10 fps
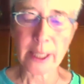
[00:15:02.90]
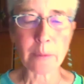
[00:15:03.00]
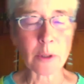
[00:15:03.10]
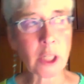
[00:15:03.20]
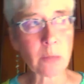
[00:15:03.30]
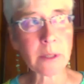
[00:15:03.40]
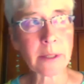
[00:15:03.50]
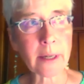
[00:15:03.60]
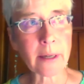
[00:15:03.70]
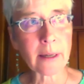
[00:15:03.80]
She was
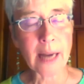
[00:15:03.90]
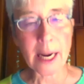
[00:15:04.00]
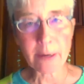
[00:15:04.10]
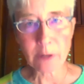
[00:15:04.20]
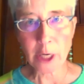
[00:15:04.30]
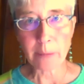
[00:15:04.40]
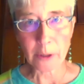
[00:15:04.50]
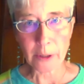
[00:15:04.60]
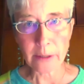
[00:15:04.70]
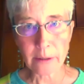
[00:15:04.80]
an Irish
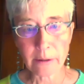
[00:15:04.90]
immigrant.